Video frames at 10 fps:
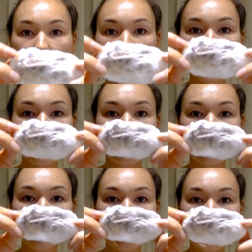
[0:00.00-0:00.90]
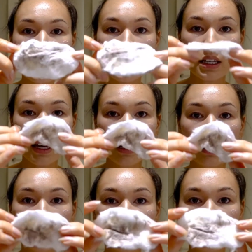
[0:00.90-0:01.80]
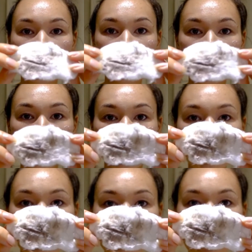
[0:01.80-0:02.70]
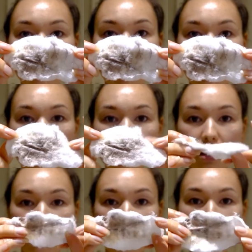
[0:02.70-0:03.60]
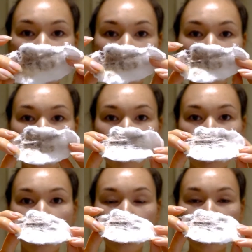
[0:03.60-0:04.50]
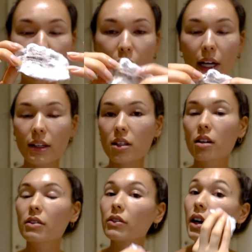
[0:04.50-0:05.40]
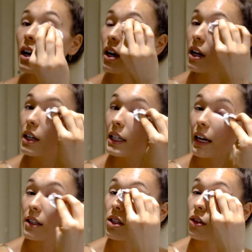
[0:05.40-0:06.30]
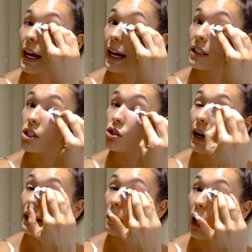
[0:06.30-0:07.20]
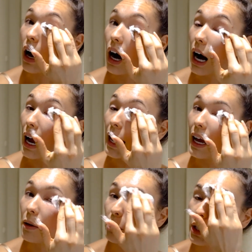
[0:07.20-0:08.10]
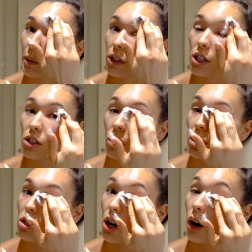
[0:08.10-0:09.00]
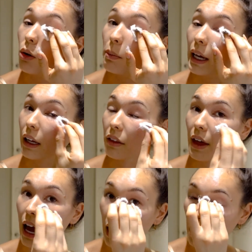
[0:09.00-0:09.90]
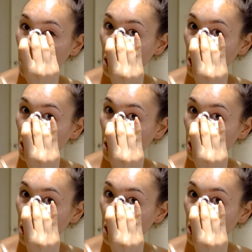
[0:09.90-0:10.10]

I don't know if you can see that. That's how much makeup the olive oil gets off. Yeah, so they had to drain my eye, and pretty much the doctor told me that